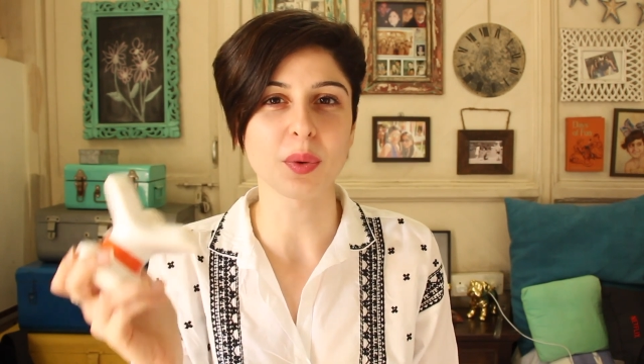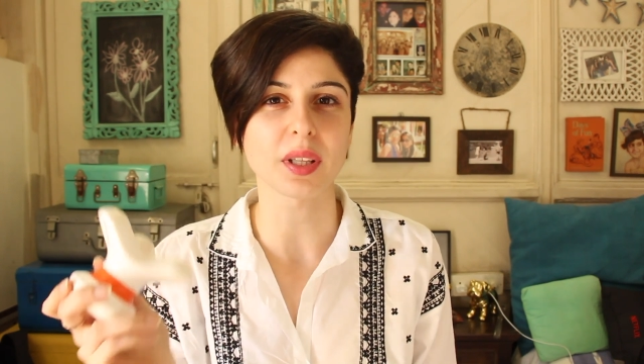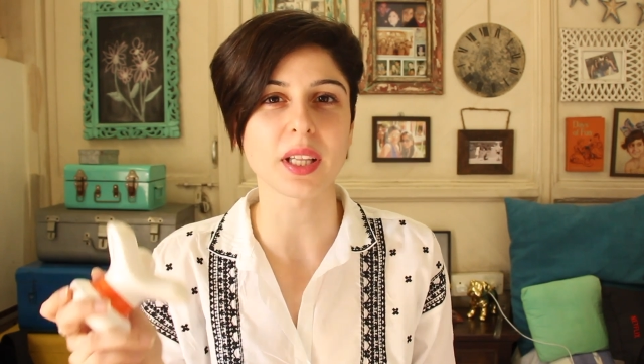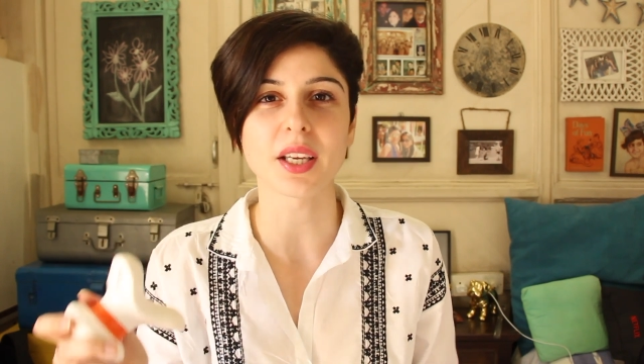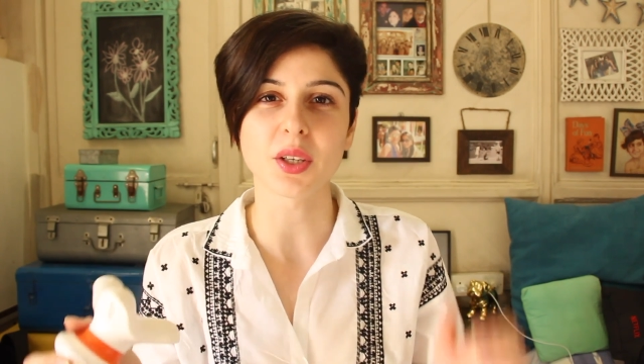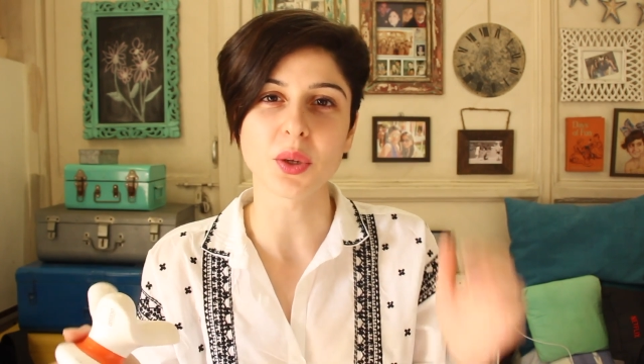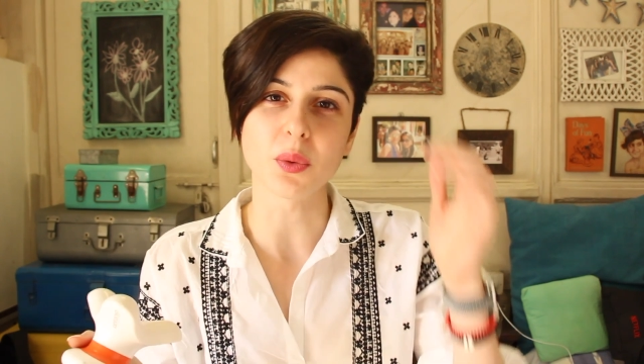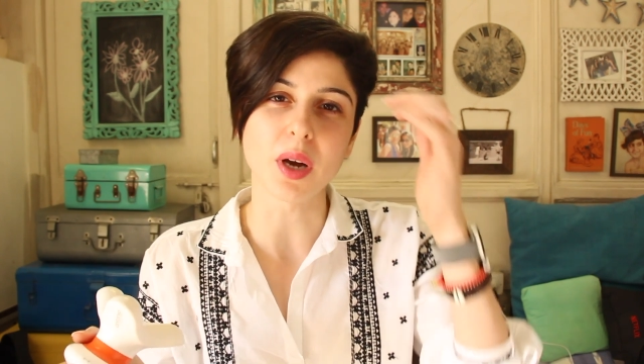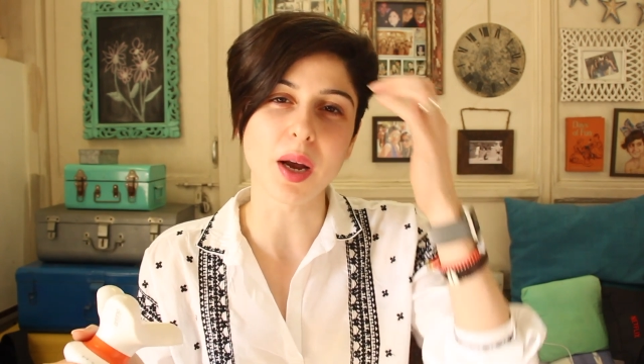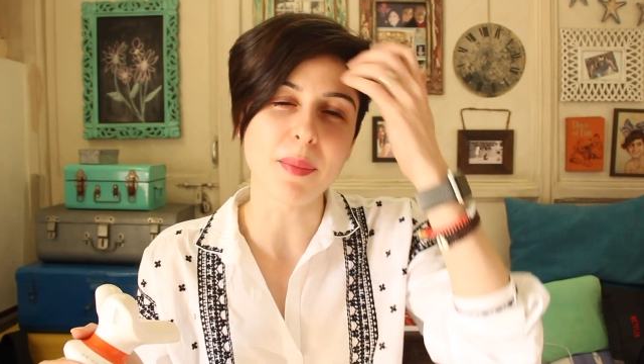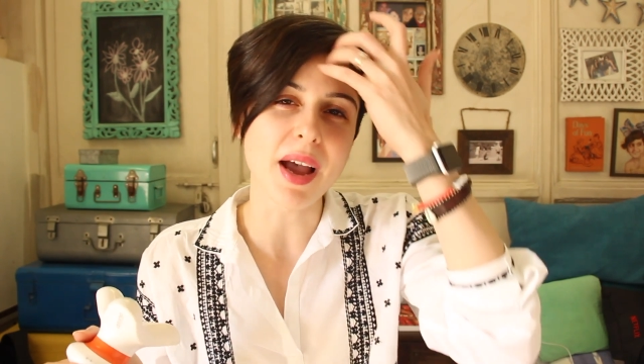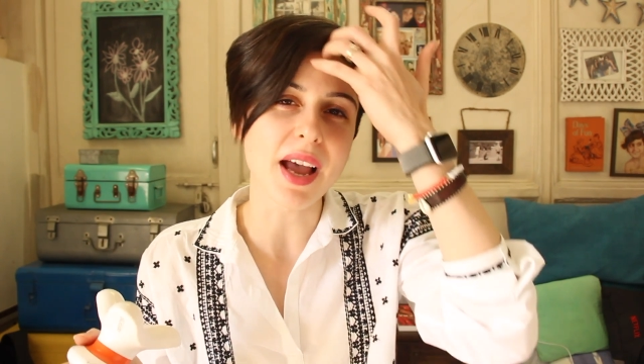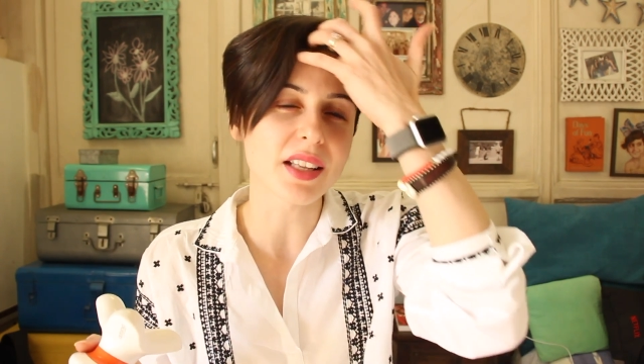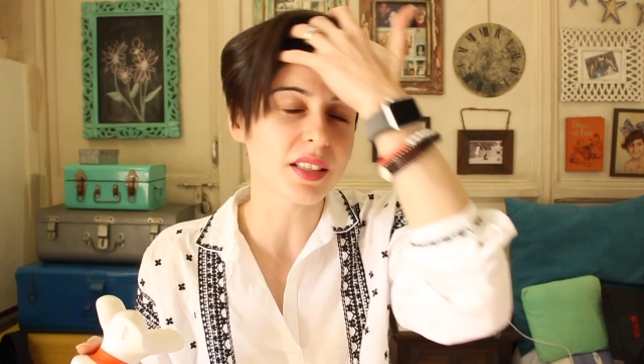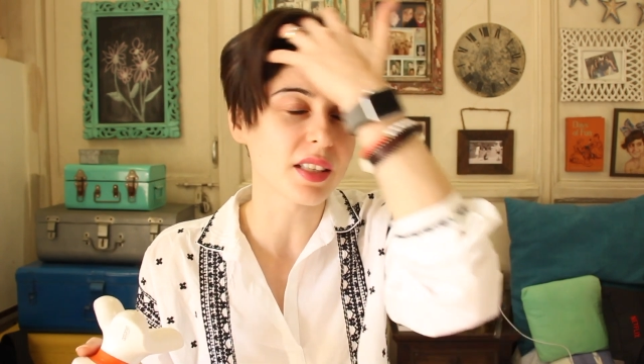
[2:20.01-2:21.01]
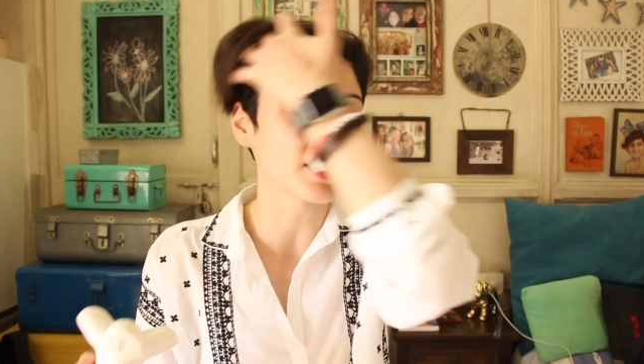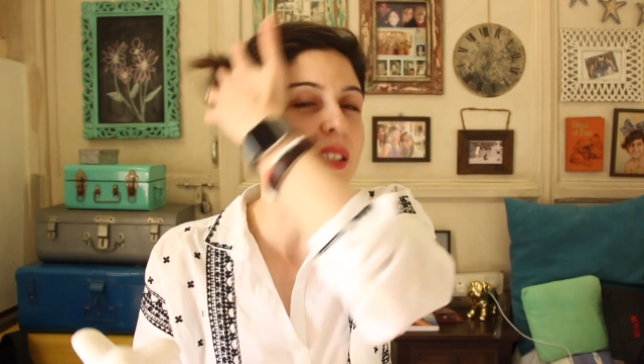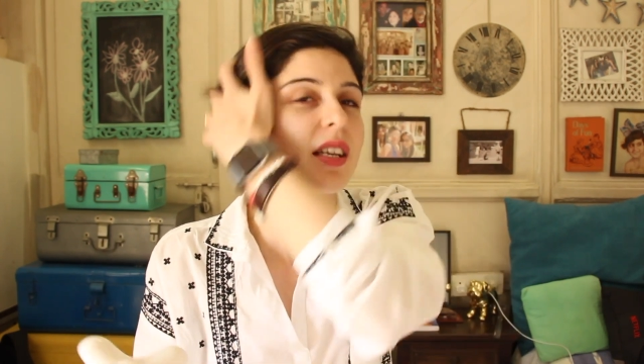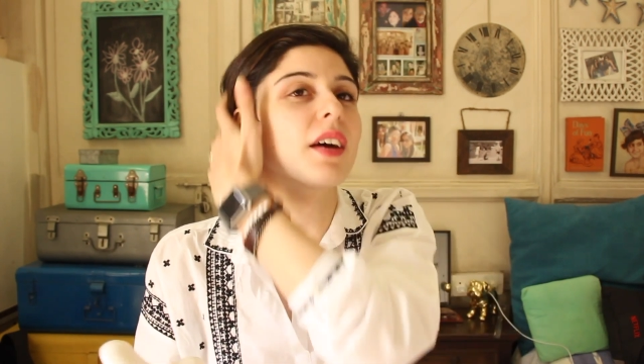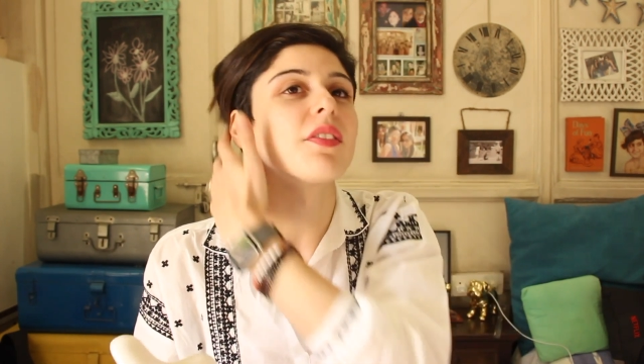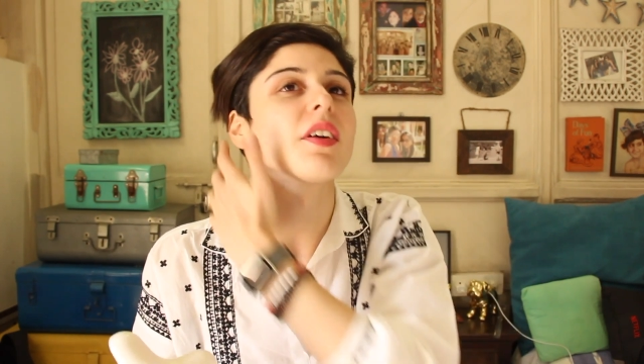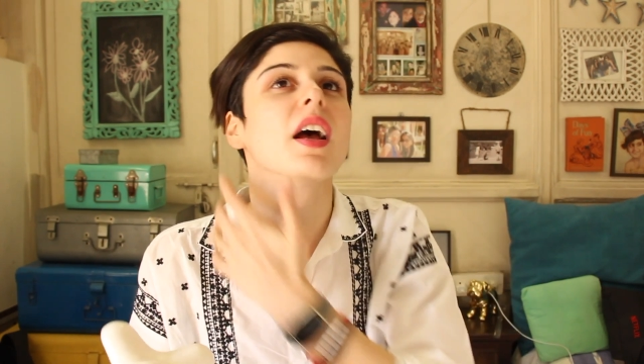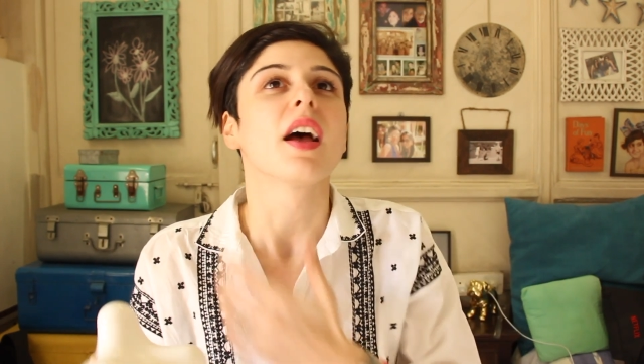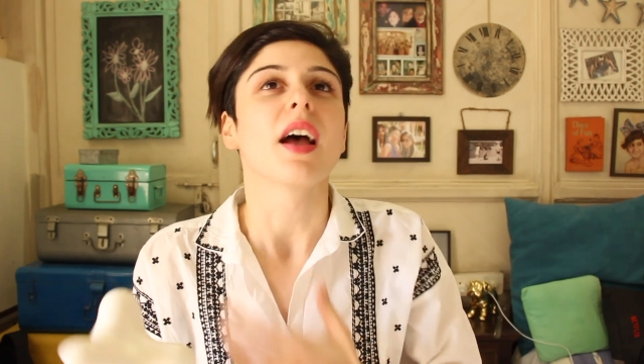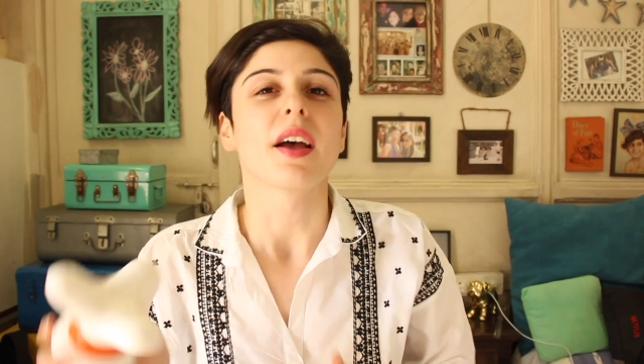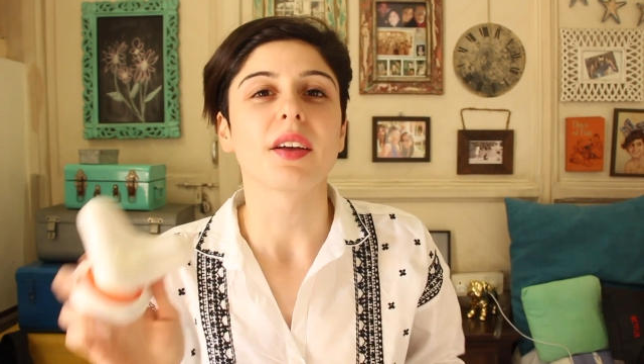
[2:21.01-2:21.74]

with like yoga mats and stuff